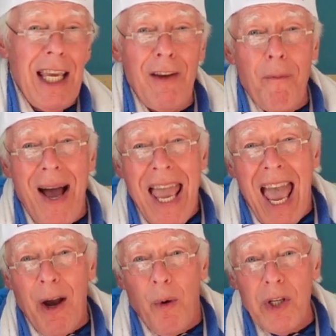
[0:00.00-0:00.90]
even my
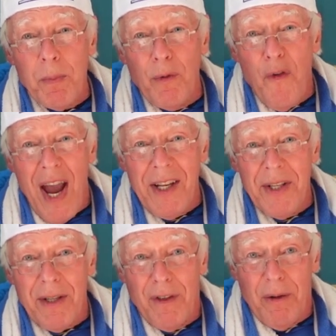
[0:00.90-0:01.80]
equitable
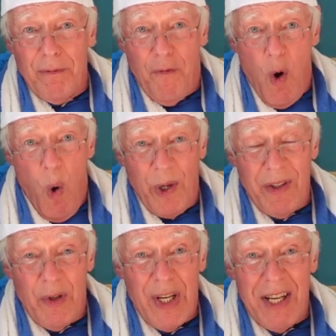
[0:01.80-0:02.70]
friends have come forward
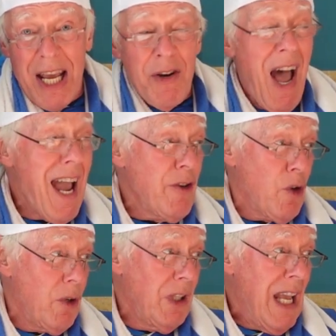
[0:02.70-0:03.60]
and said,
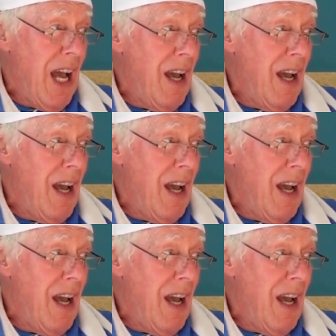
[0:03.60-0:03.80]
Nigel,